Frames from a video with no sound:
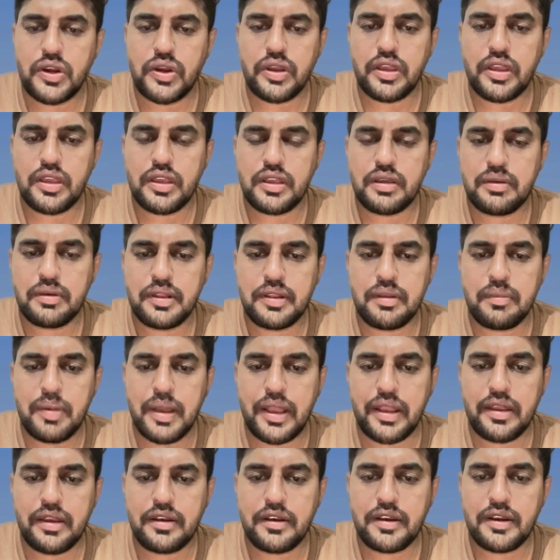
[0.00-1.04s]
Okay, in the
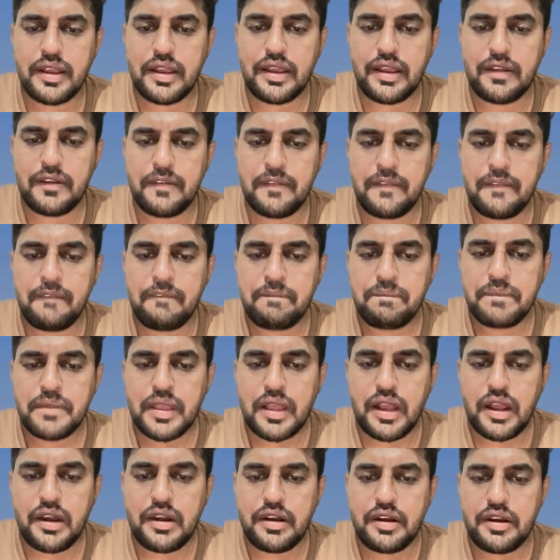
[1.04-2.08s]
backend,
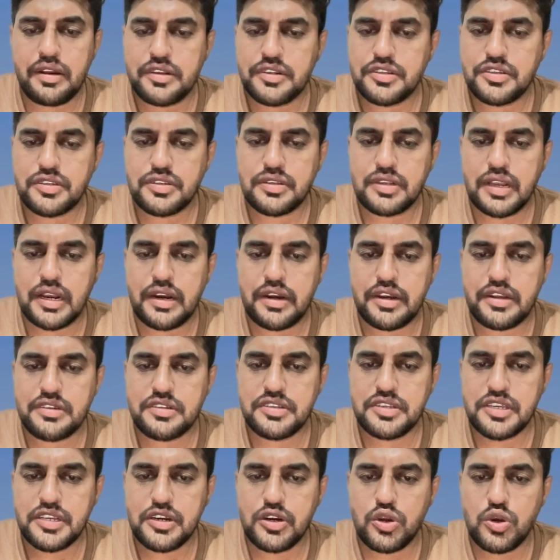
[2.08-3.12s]

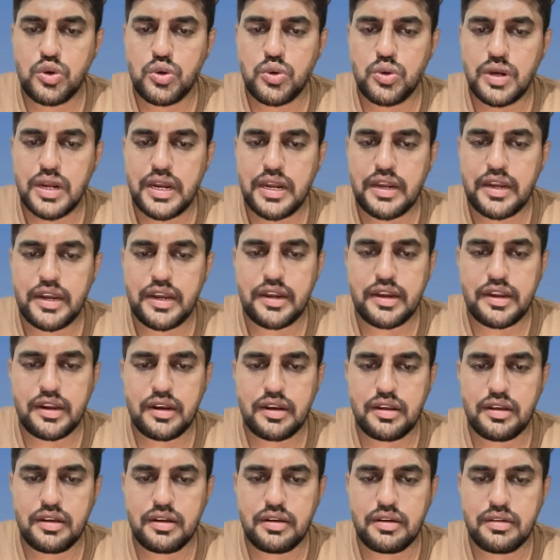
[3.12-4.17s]
address their logo and
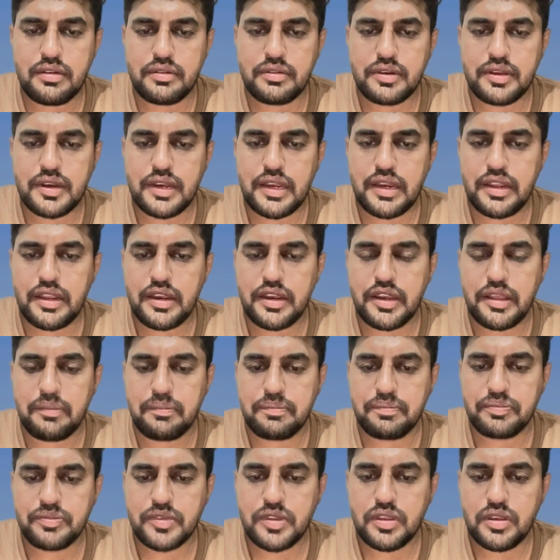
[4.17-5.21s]
dental clinic
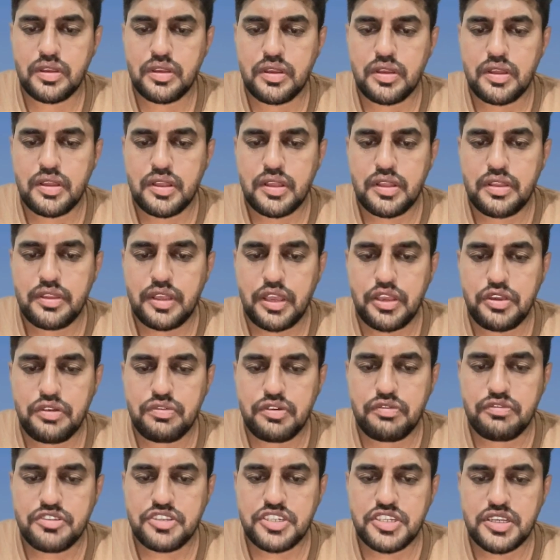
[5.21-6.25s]
name. Thank you
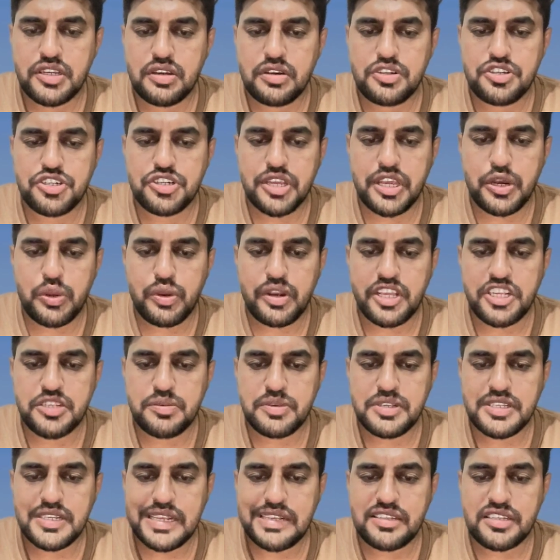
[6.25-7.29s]
for visiting us. Share your
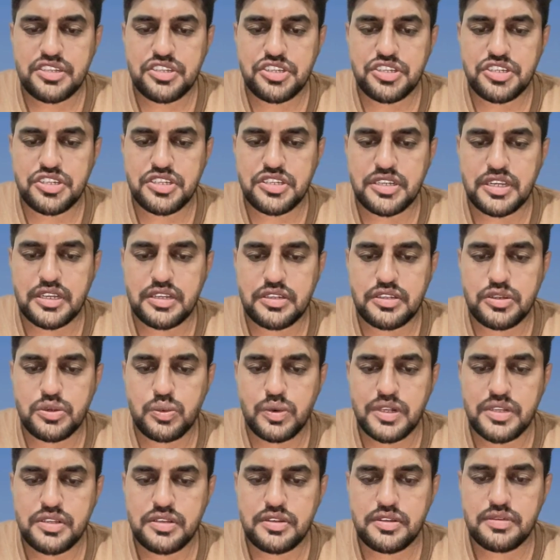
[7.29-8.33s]
experience less than 60 seconds. So
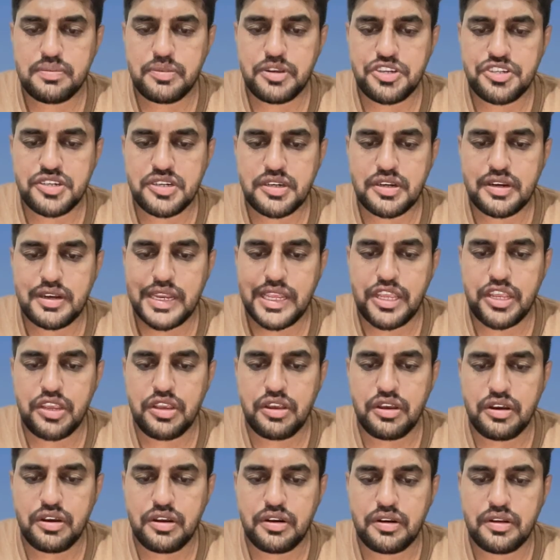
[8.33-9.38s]
once patient click
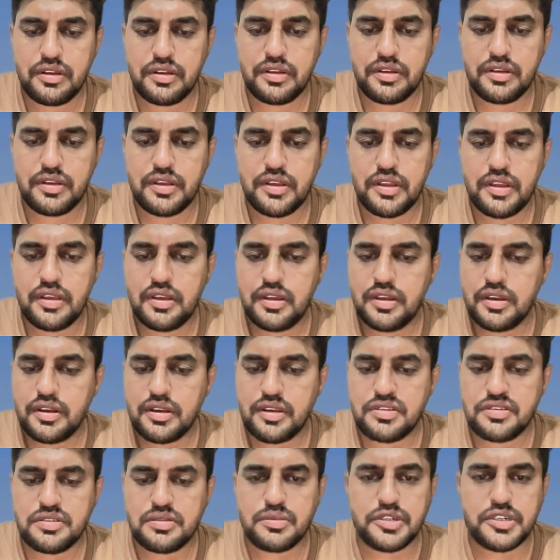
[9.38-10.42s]
here,
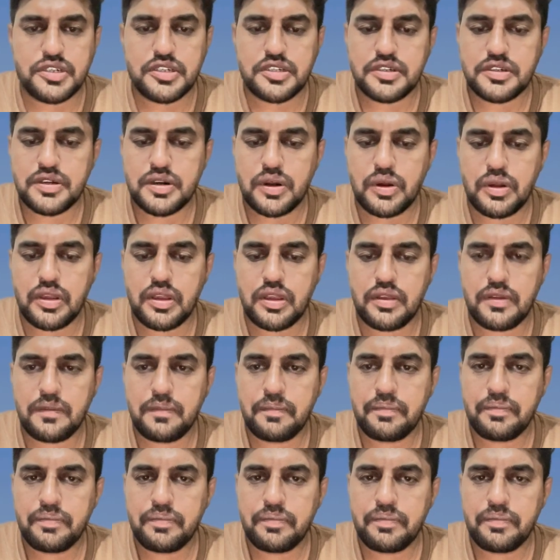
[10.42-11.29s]
customer, okay,